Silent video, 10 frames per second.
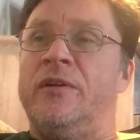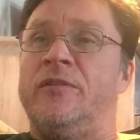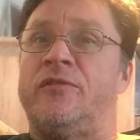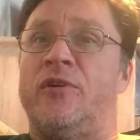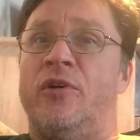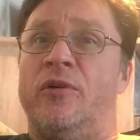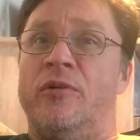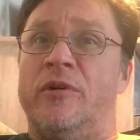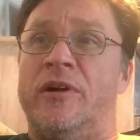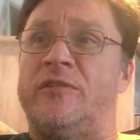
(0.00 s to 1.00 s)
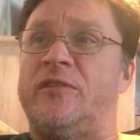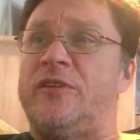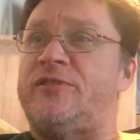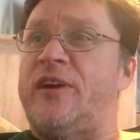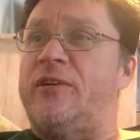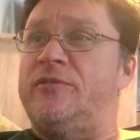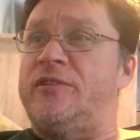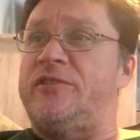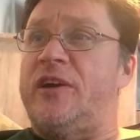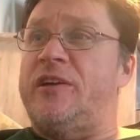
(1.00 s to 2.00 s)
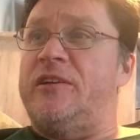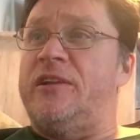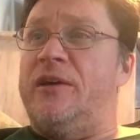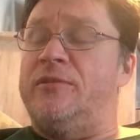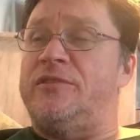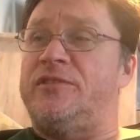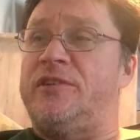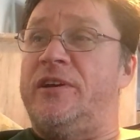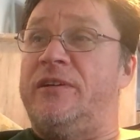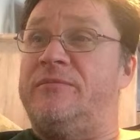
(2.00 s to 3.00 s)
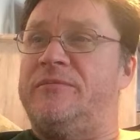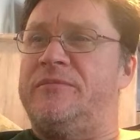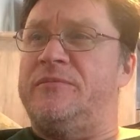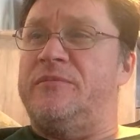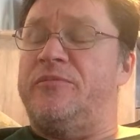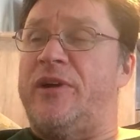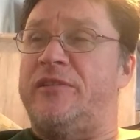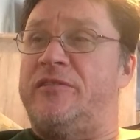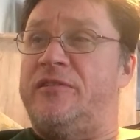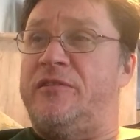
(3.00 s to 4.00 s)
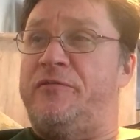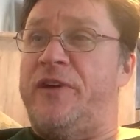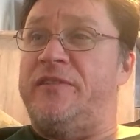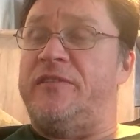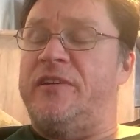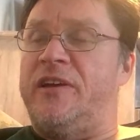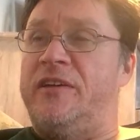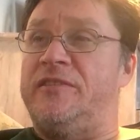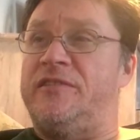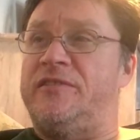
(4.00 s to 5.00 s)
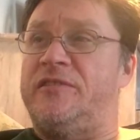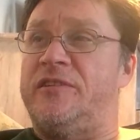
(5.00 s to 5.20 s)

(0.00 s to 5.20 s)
So on the second, I was practicing defense against